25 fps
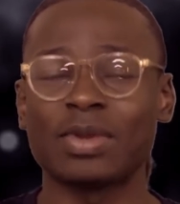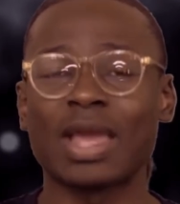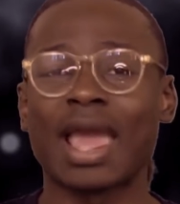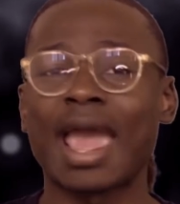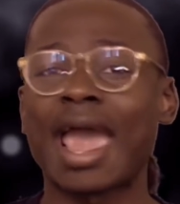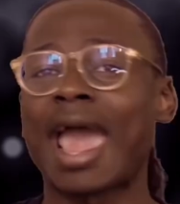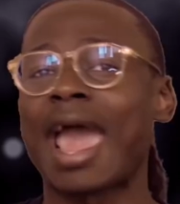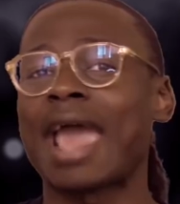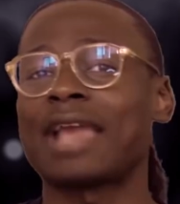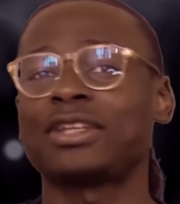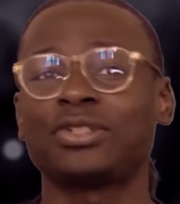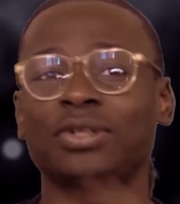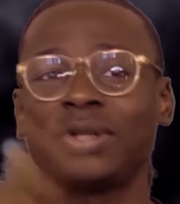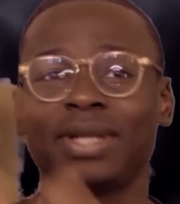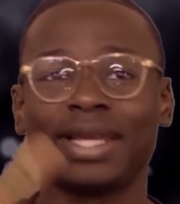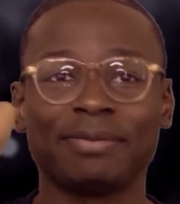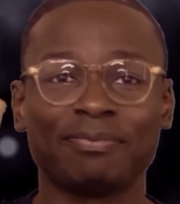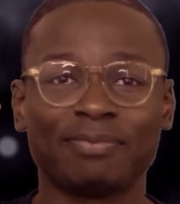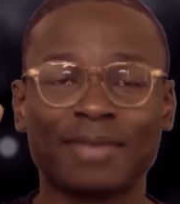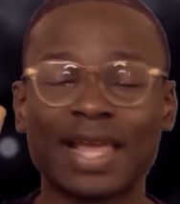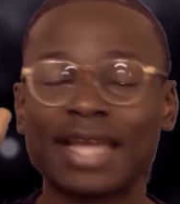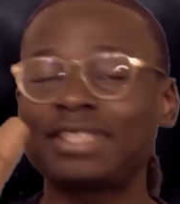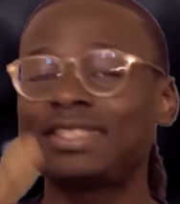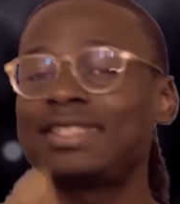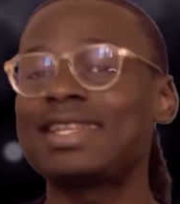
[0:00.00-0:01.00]
Actually,
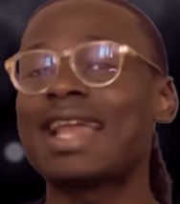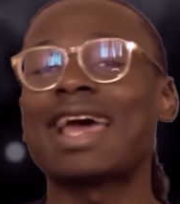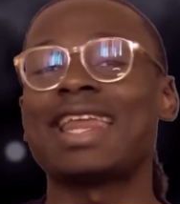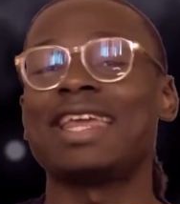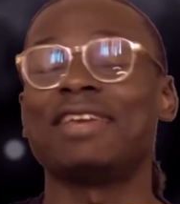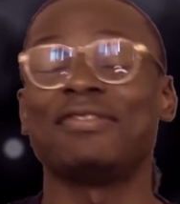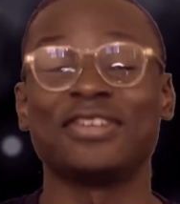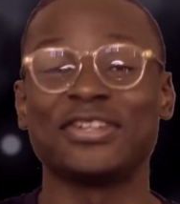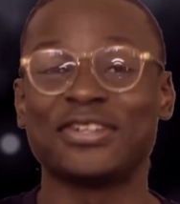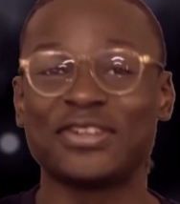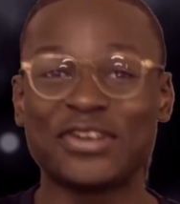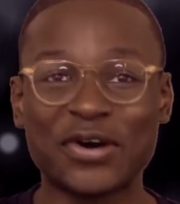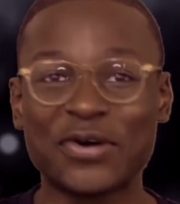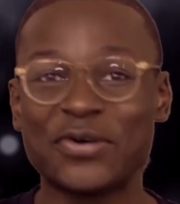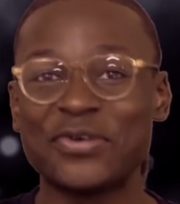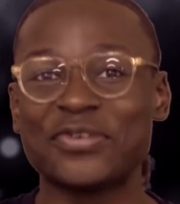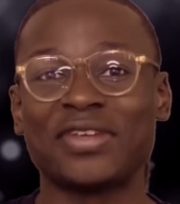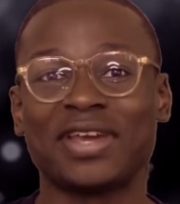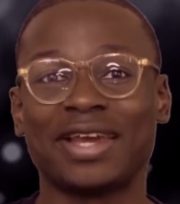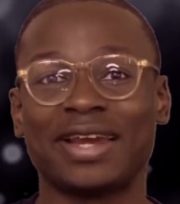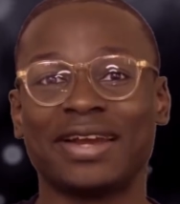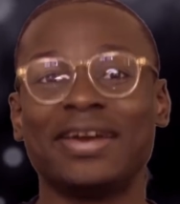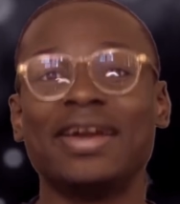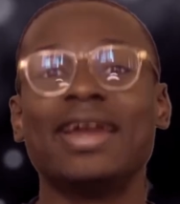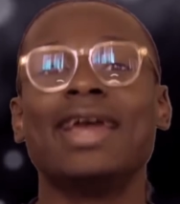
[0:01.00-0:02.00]
let's not even go
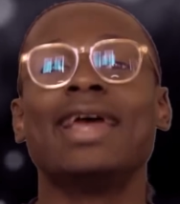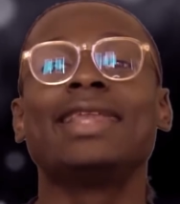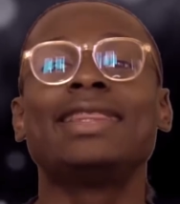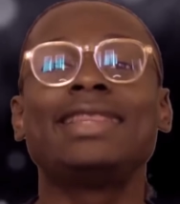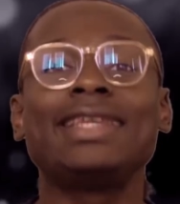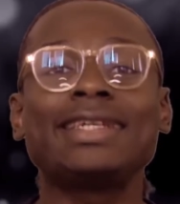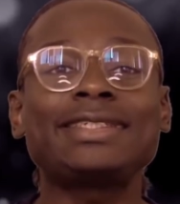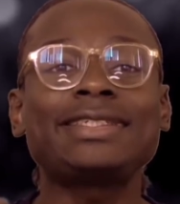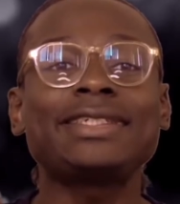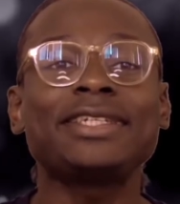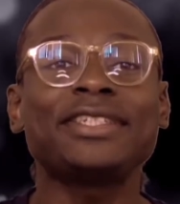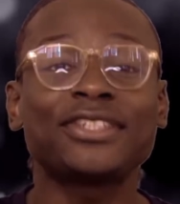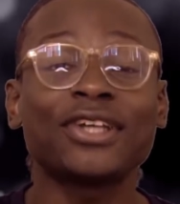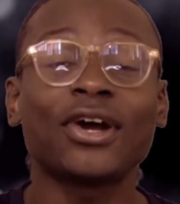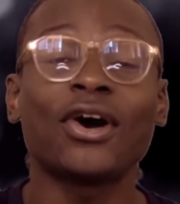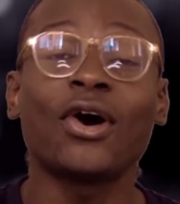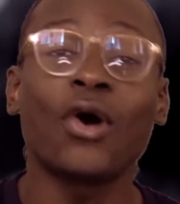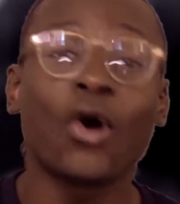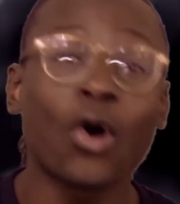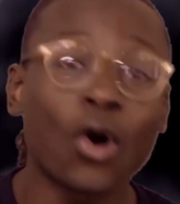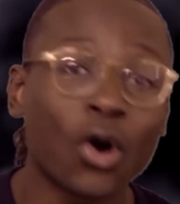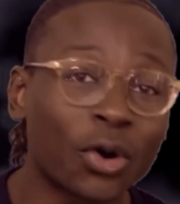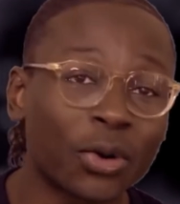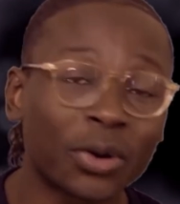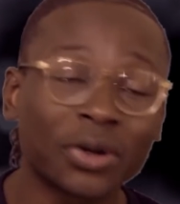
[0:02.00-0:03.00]
there. This is a
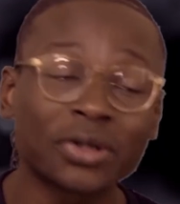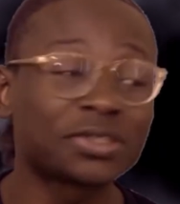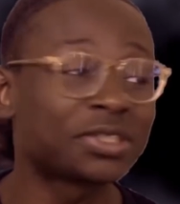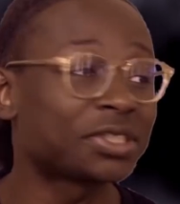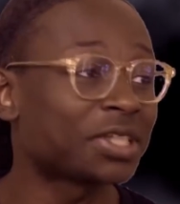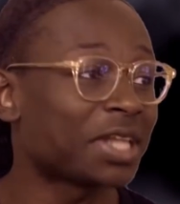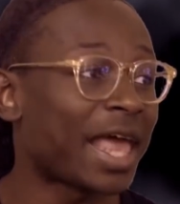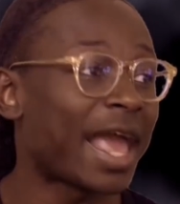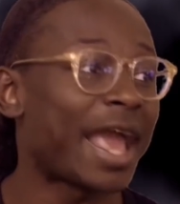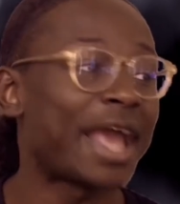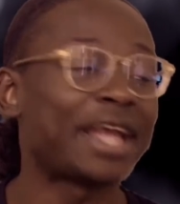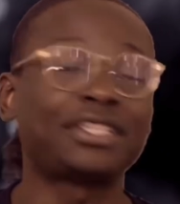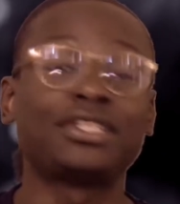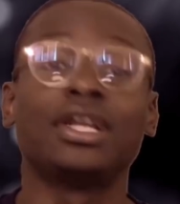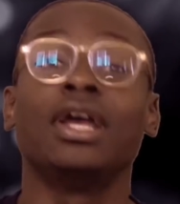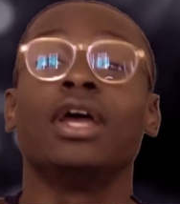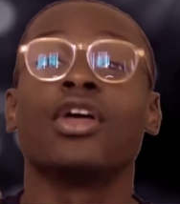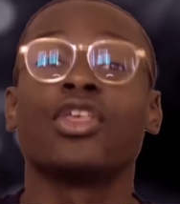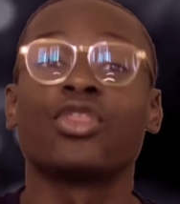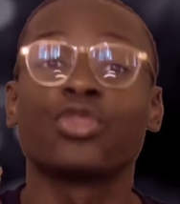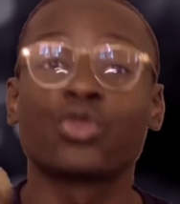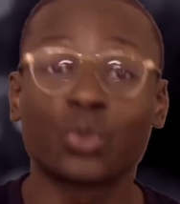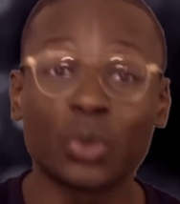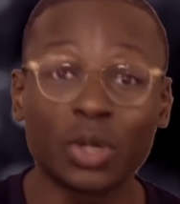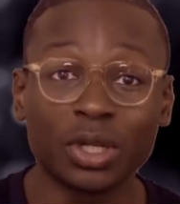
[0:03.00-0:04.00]

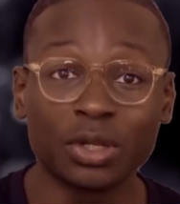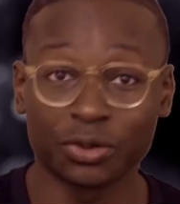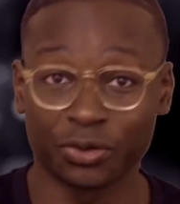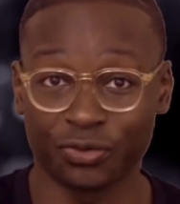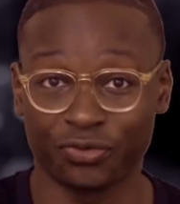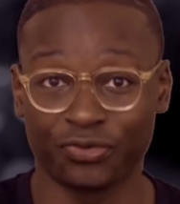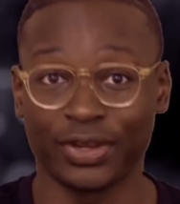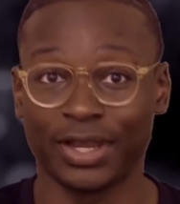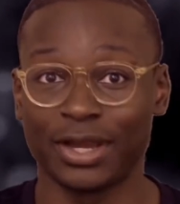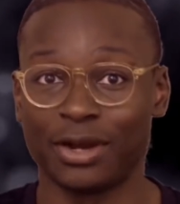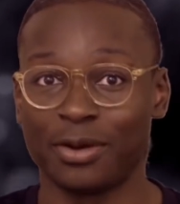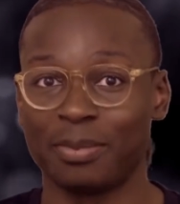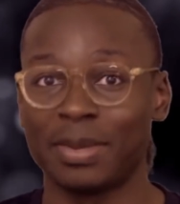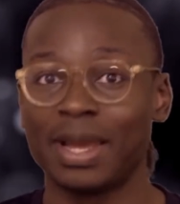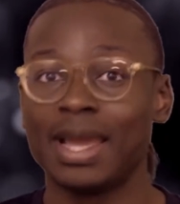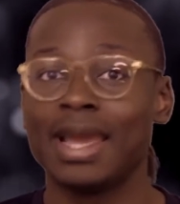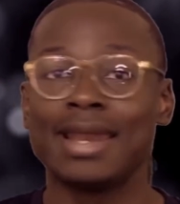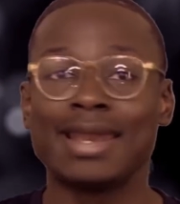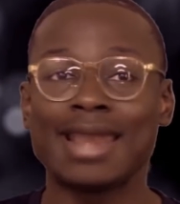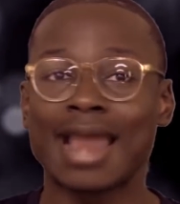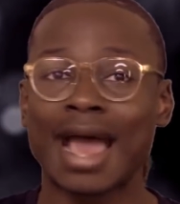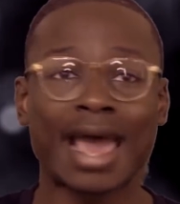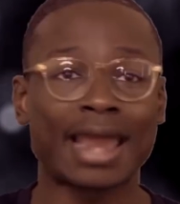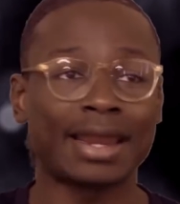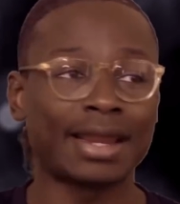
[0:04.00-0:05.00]
horror/thriller film,
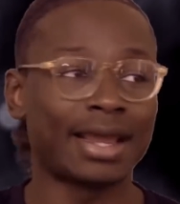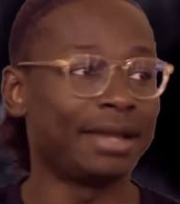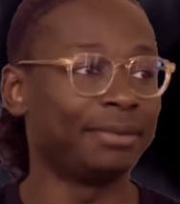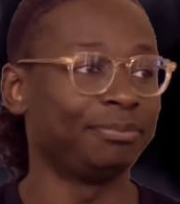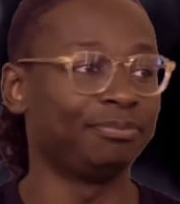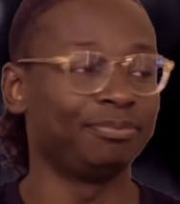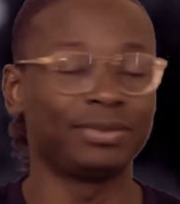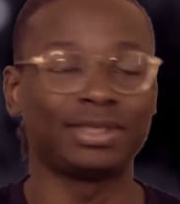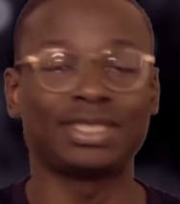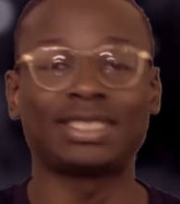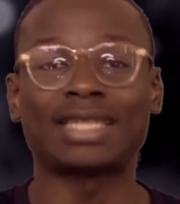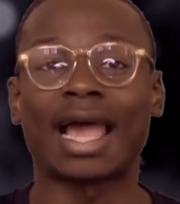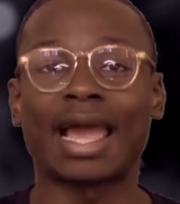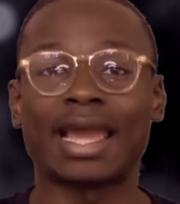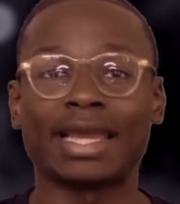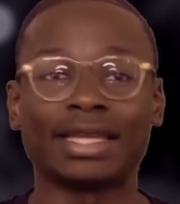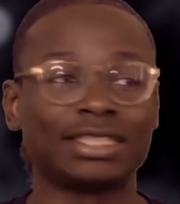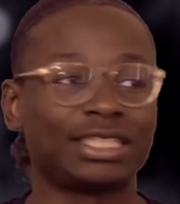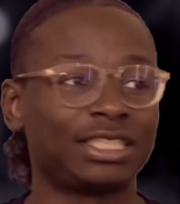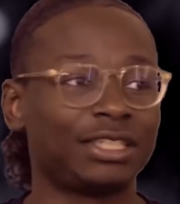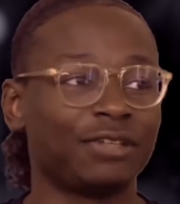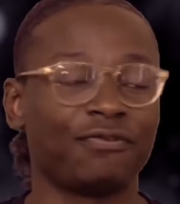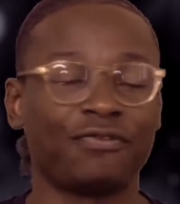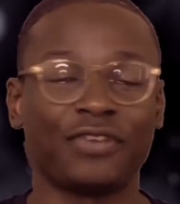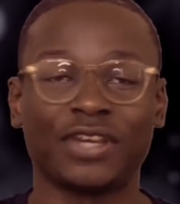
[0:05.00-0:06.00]
not a
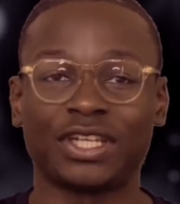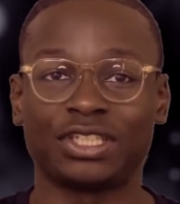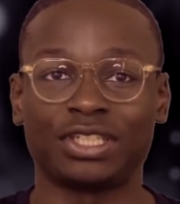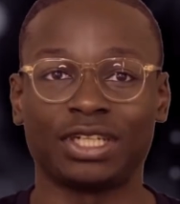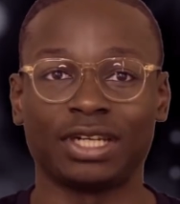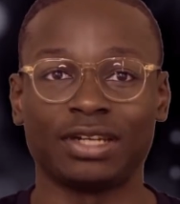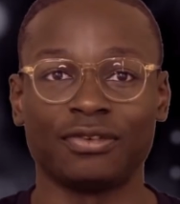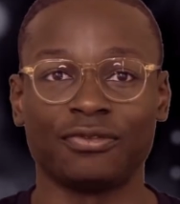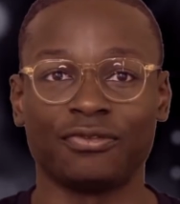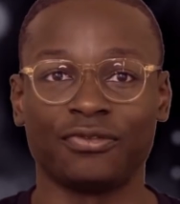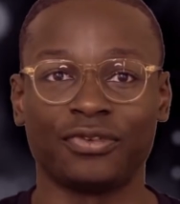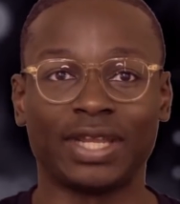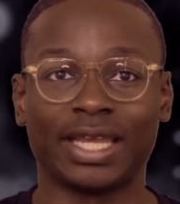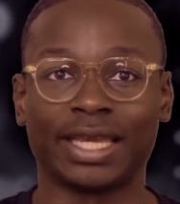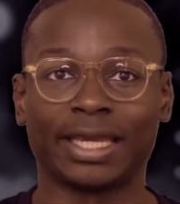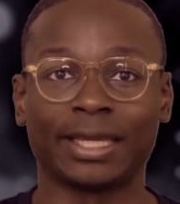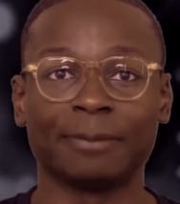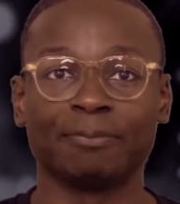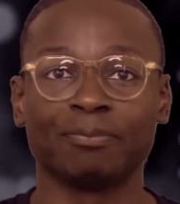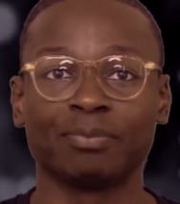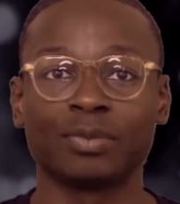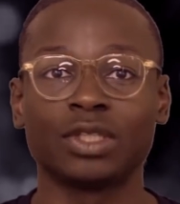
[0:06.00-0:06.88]
science fiction flick.